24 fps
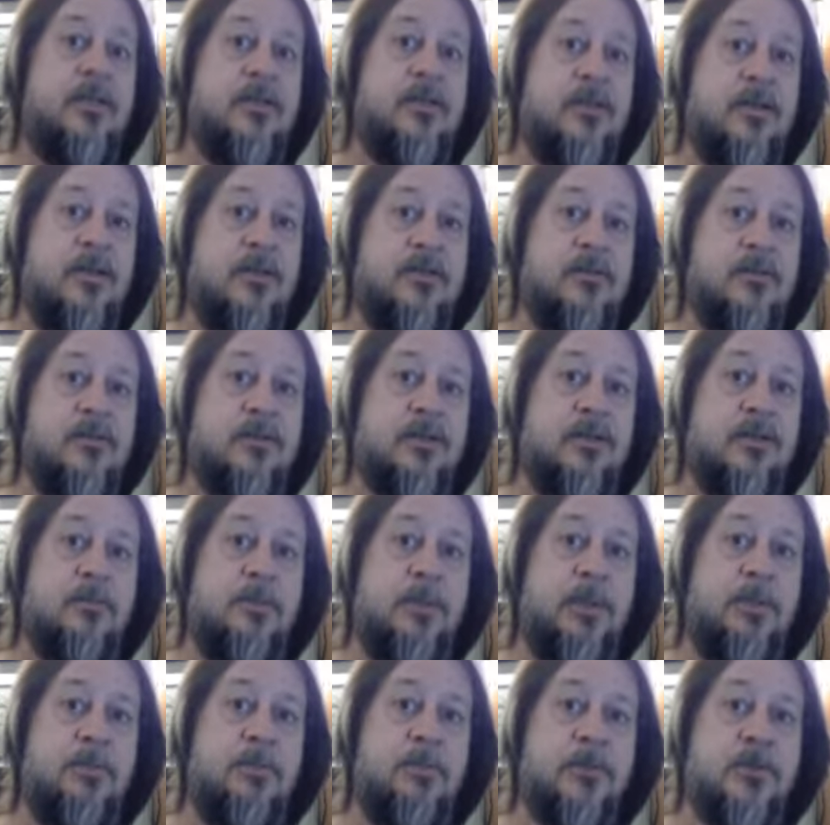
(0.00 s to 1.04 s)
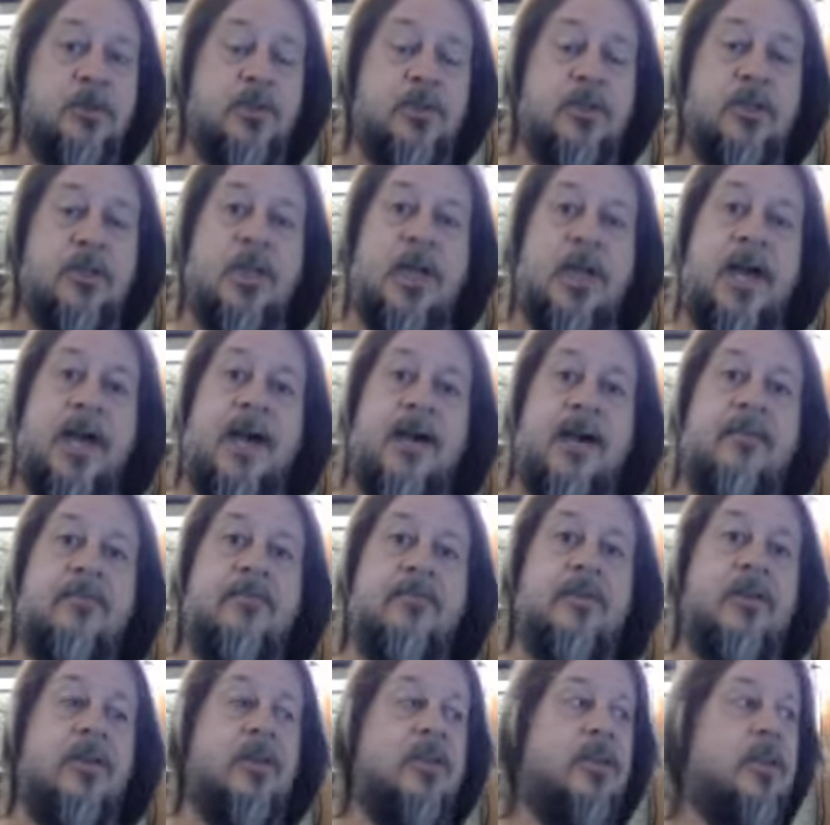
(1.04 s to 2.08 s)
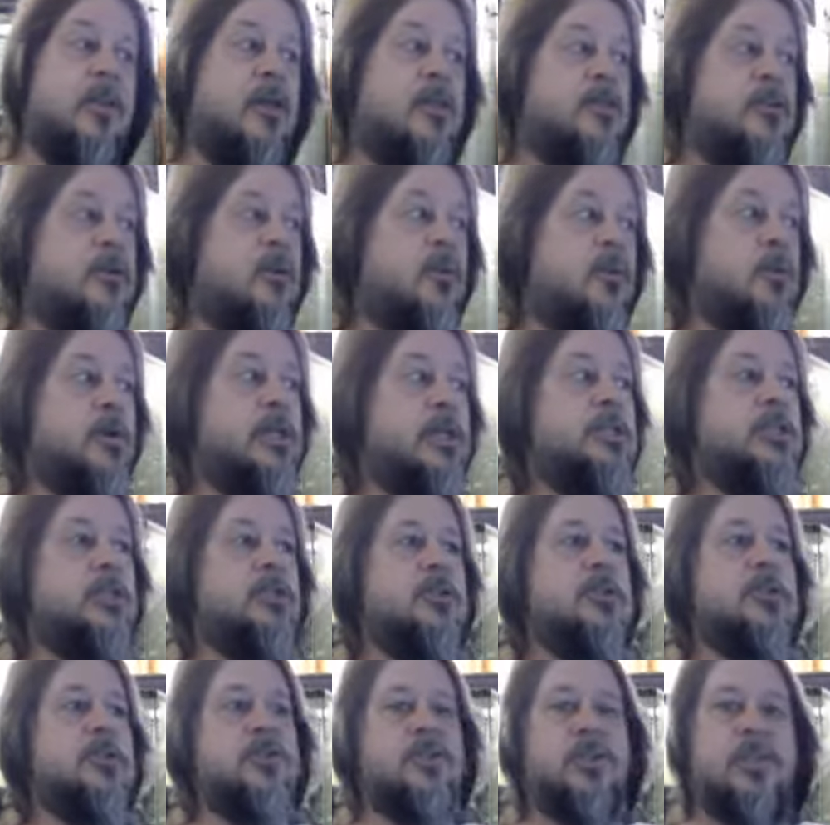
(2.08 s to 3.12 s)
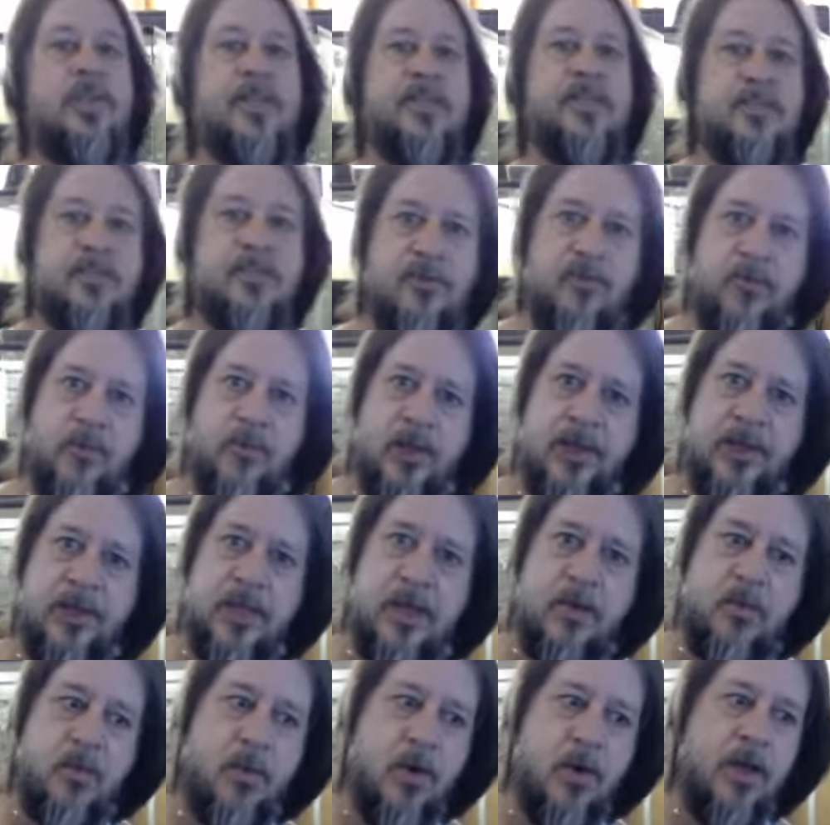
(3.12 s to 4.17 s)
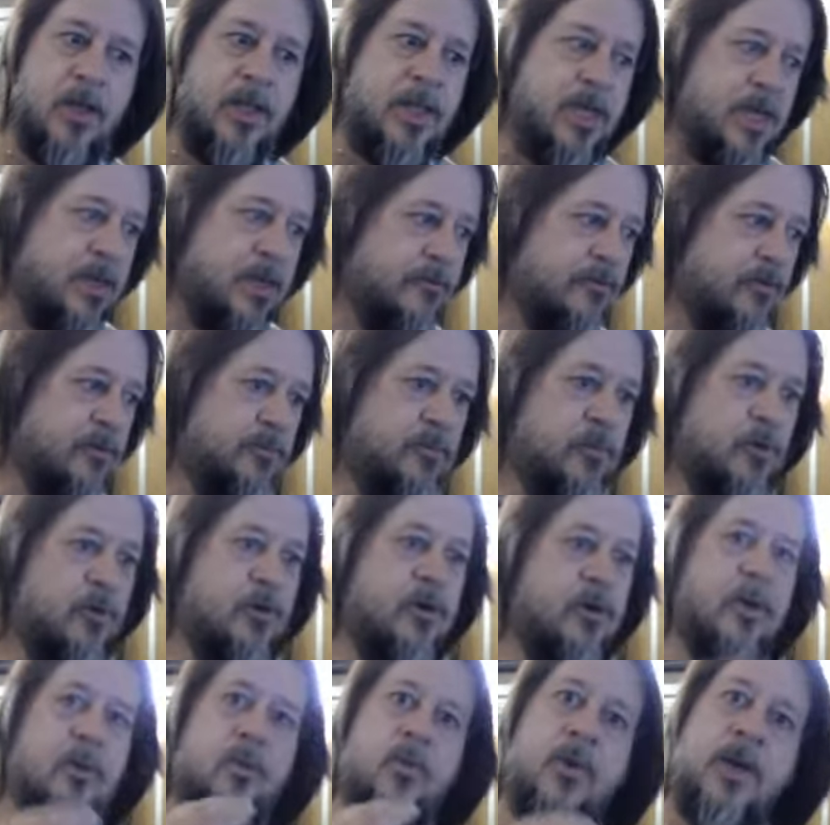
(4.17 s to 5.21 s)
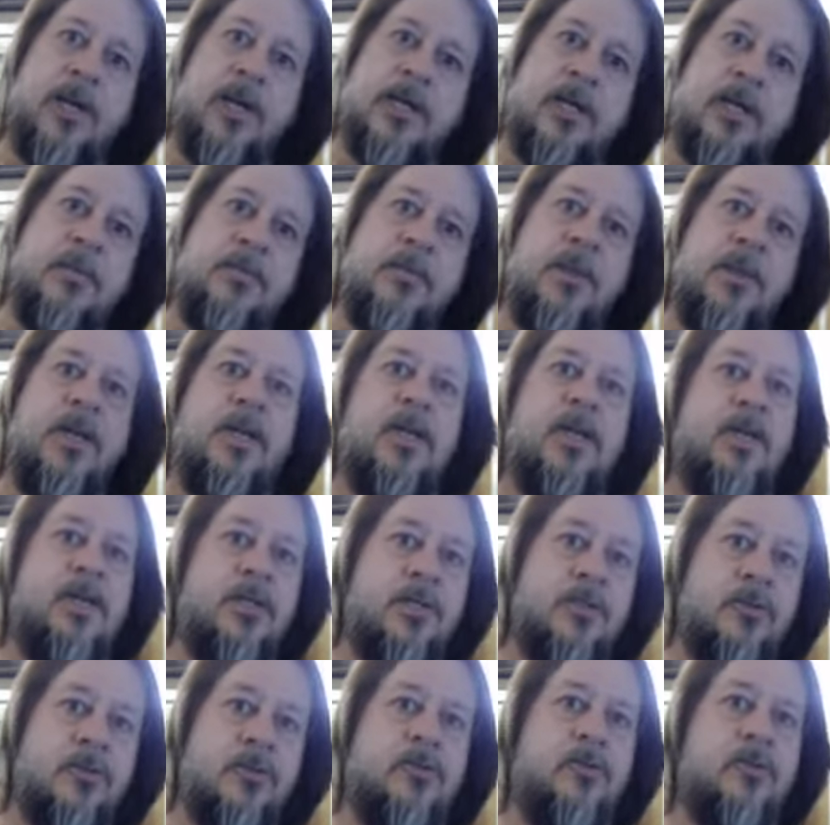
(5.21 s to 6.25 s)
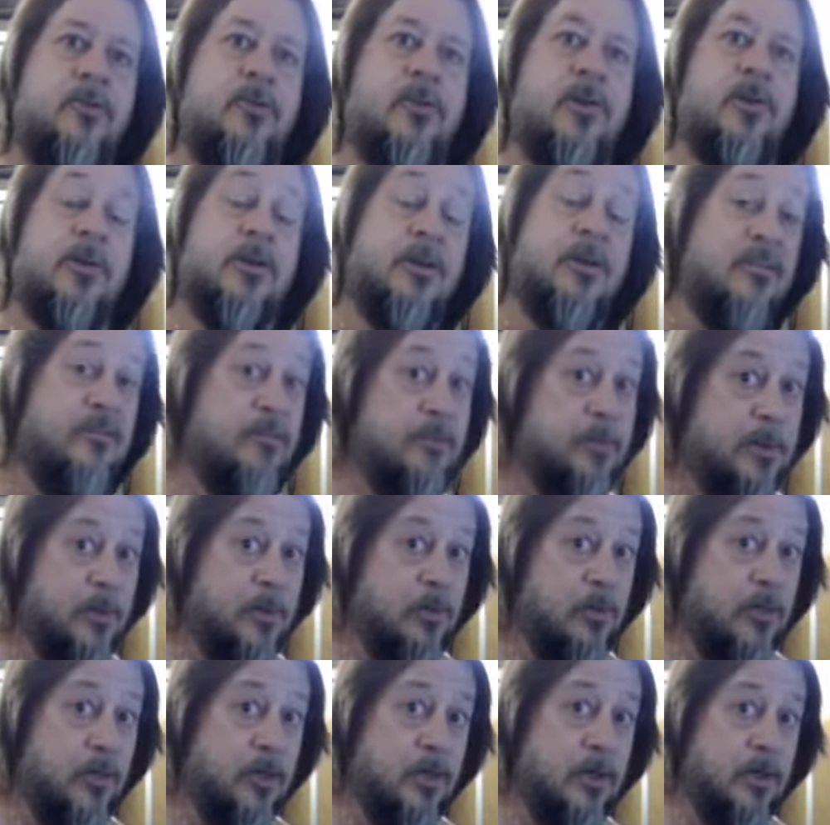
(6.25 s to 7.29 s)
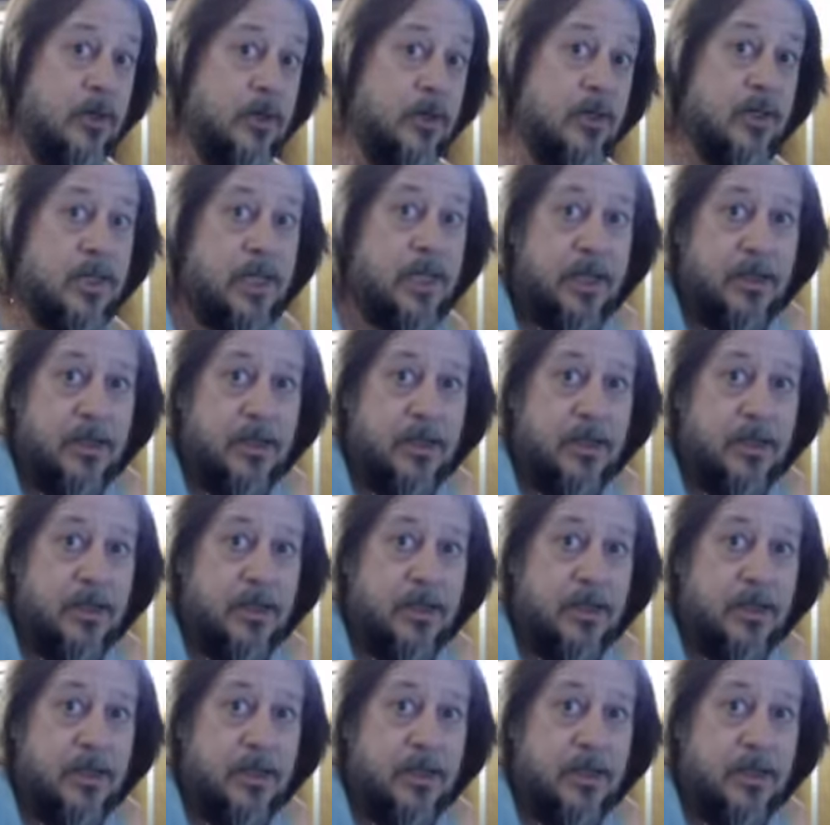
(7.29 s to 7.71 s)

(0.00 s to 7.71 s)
You know, people should have an original sense of what they want every morning, wake up, do their government work.